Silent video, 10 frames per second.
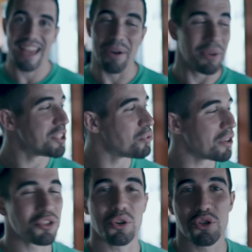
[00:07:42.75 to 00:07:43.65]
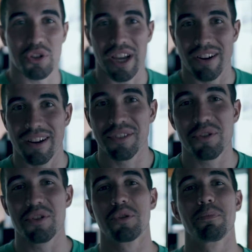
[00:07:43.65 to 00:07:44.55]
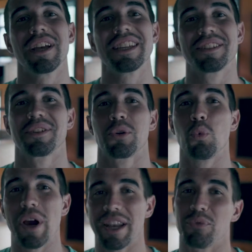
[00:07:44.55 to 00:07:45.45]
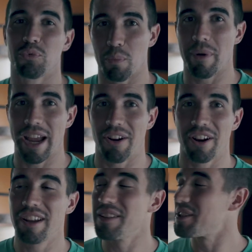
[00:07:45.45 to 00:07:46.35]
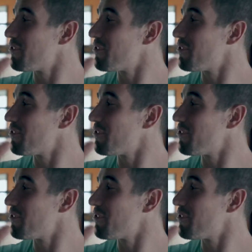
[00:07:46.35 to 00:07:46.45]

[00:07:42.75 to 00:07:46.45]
And we get to our social area. So this replaces our waiting room area, and it's